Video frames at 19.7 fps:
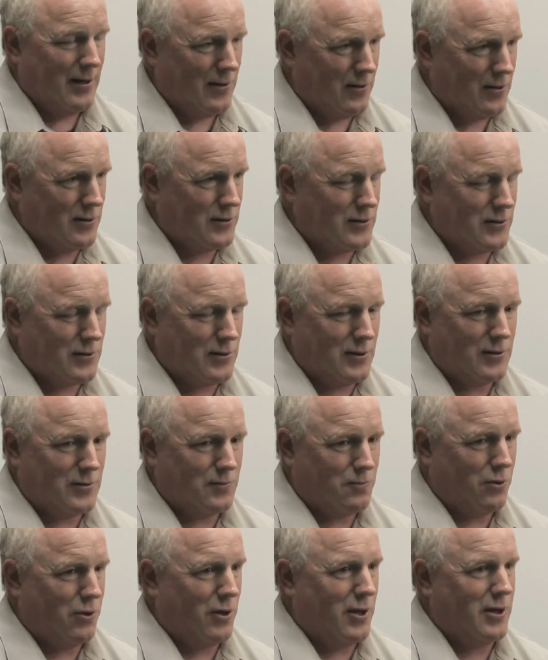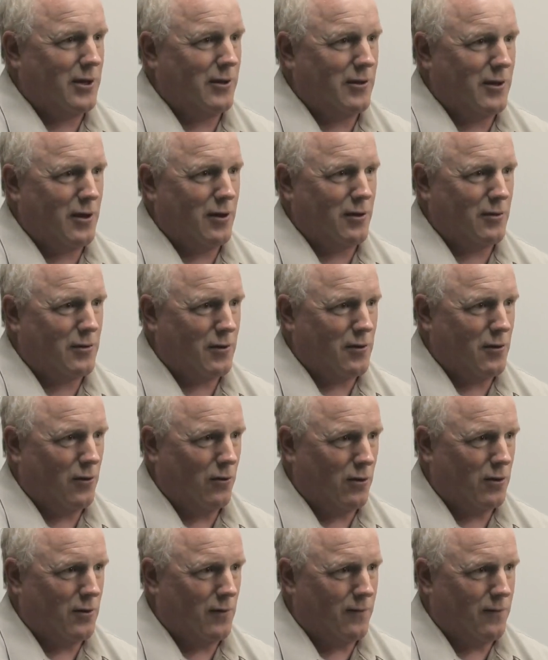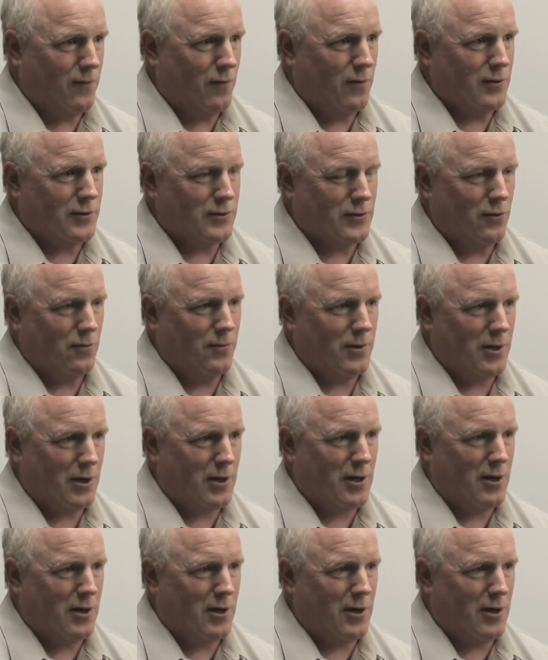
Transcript: There's plenty there to go looking for. So a bit of